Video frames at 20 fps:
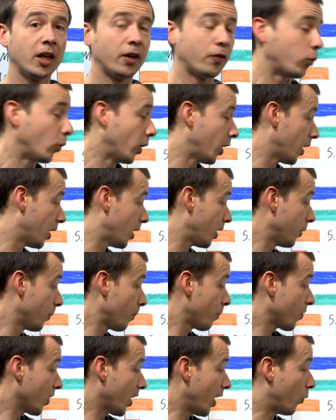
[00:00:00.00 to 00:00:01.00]
If we're,
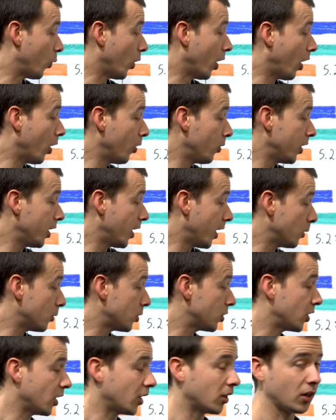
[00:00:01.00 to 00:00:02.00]
if we're only
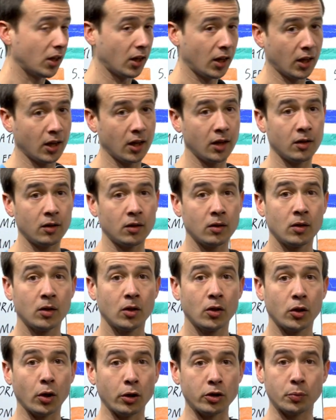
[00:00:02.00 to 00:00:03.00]
interested in
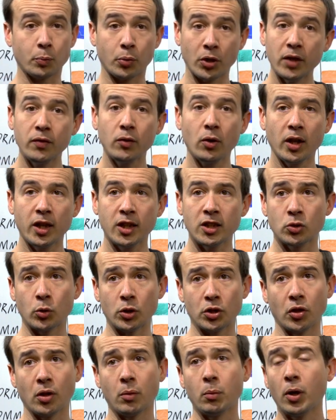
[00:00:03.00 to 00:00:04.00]
those preview links,
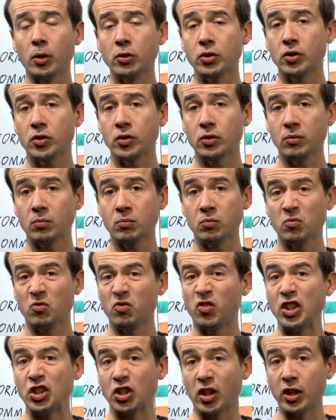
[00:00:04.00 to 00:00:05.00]
which are the most
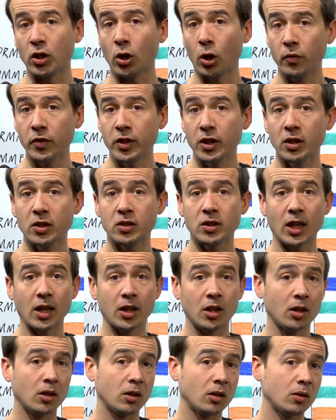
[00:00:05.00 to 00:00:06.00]
visually obvious
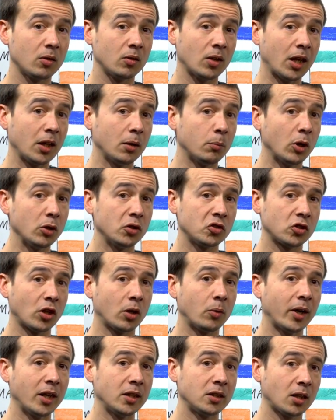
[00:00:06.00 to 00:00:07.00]
and the, and the most
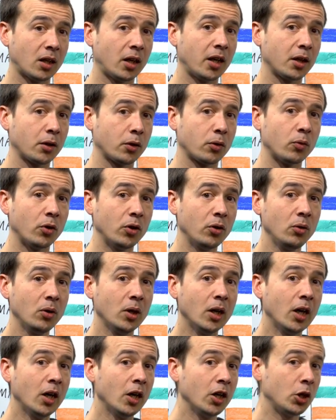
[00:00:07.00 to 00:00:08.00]
direct click through,
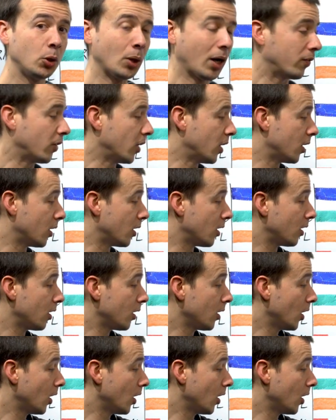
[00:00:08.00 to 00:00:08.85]
you have a,